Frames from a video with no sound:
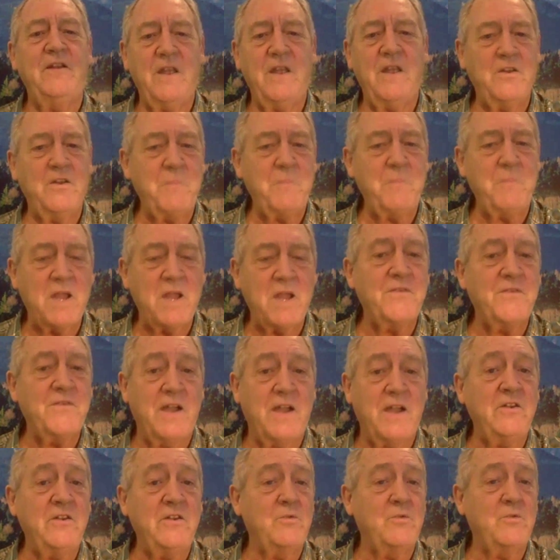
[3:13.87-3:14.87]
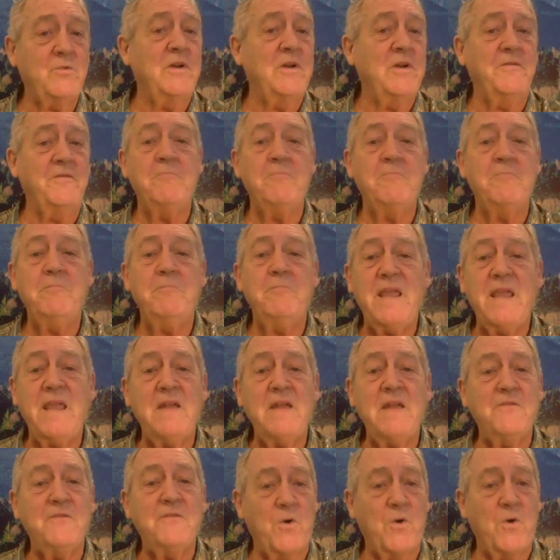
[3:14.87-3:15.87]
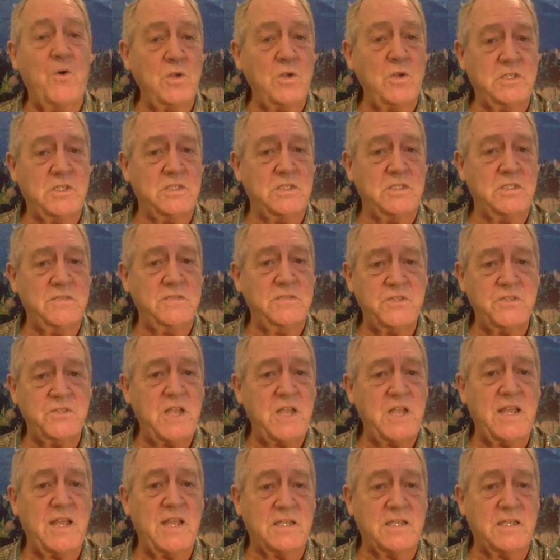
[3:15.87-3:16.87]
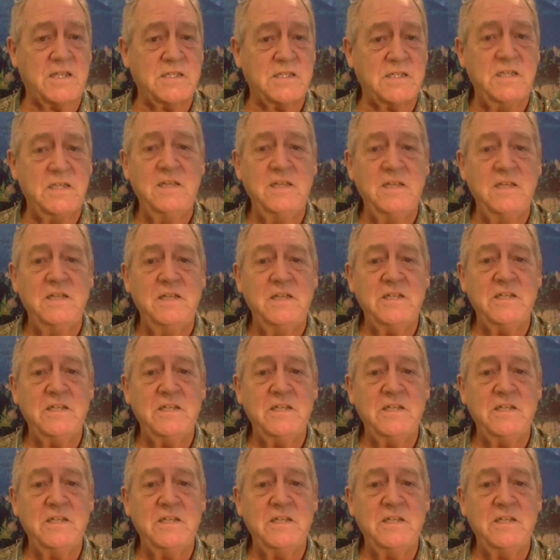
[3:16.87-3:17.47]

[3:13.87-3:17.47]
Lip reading: as a matter of fact, it's one of the main focuses of science,